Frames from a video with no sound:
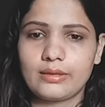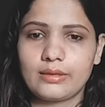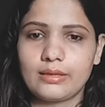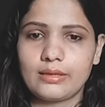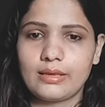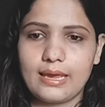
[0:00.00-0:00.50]

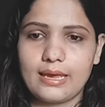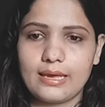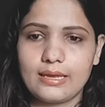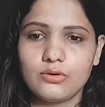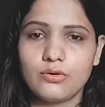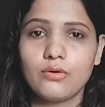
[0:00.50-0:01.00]
and
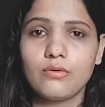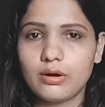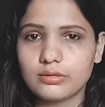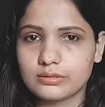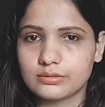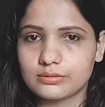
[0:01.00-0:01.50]

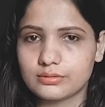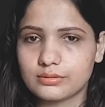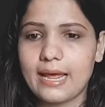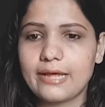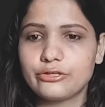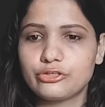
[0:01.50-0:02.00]
water,
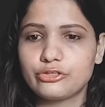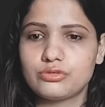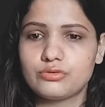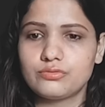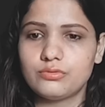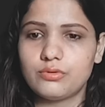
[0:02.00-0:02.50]

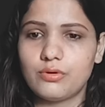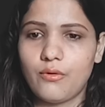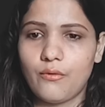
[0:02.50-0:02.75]
H2O.